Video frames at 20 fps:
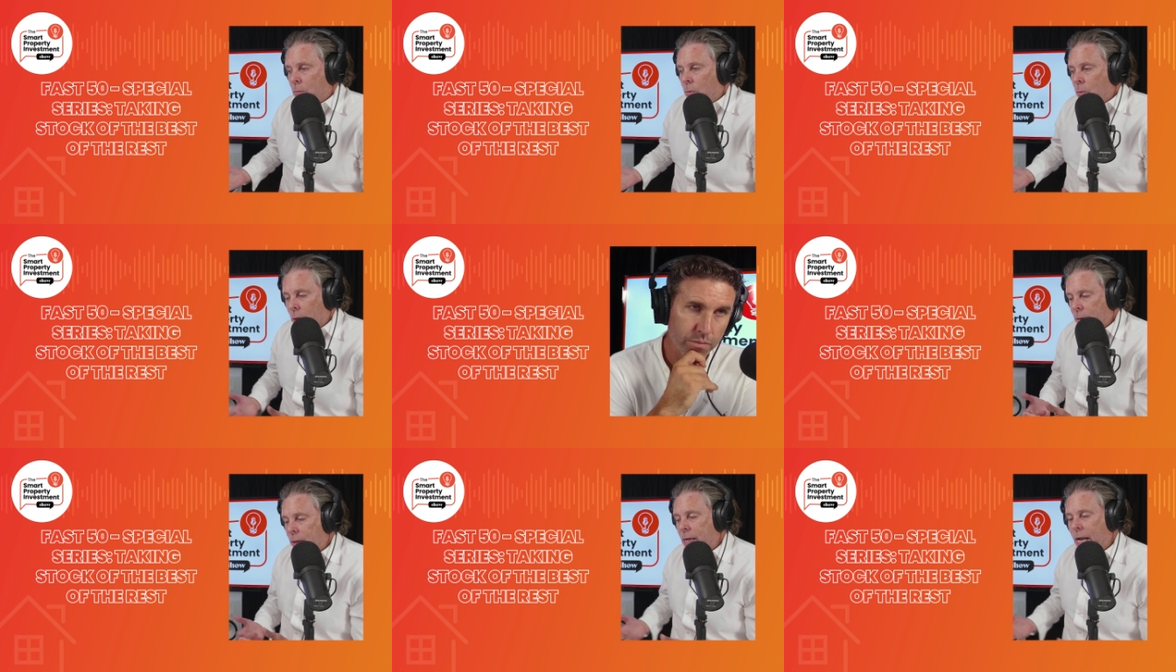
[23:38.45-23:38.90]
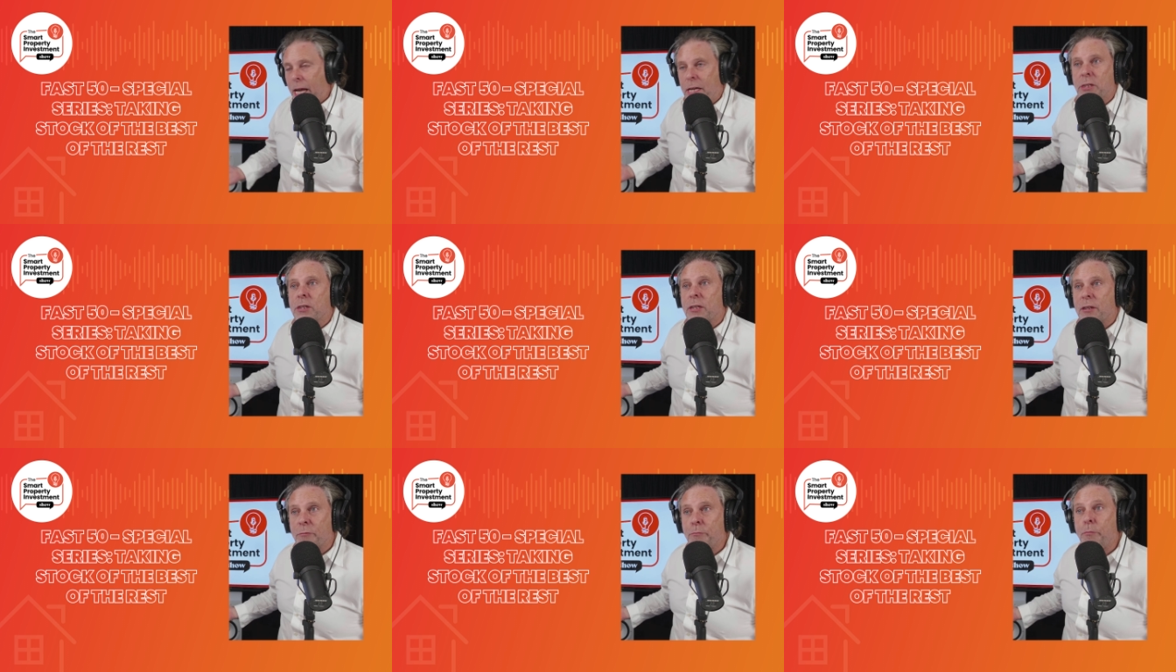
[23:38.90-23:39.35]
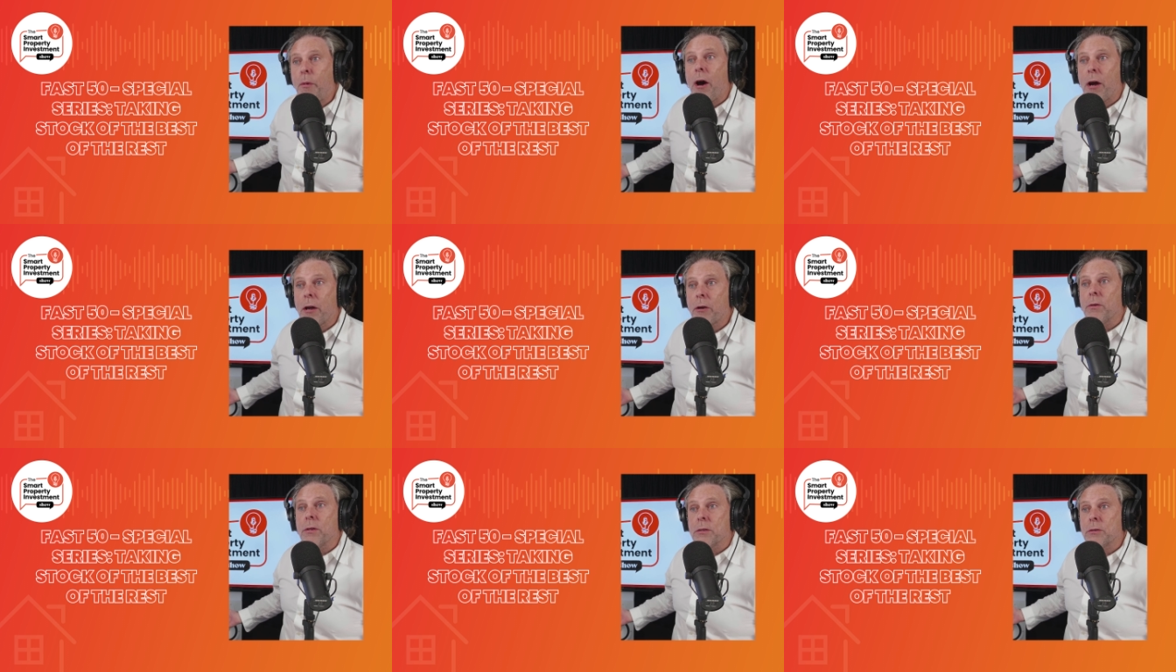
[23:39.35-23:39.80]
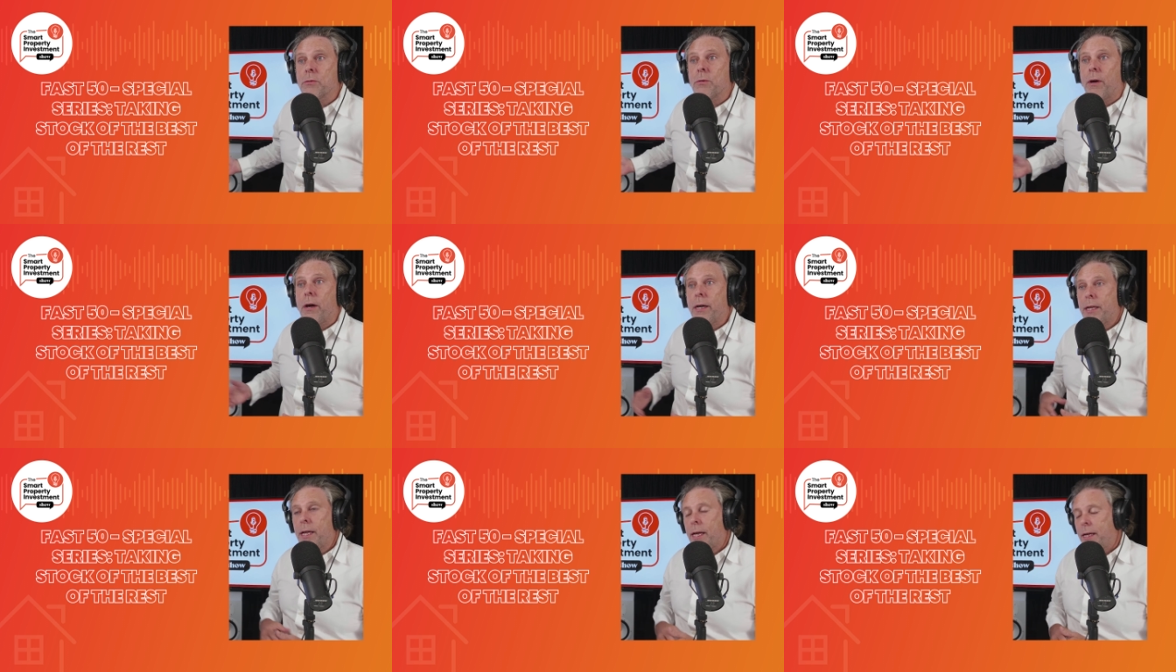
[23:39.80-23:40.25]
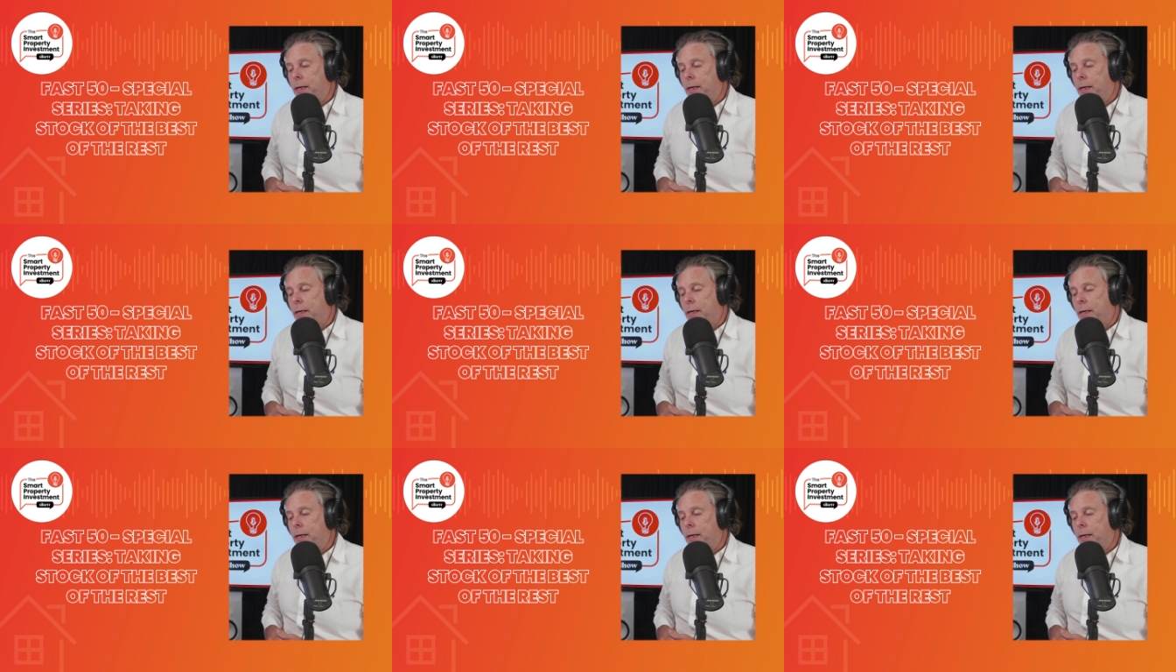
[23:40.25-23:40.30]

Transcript: and, we're a nation of migrants, right?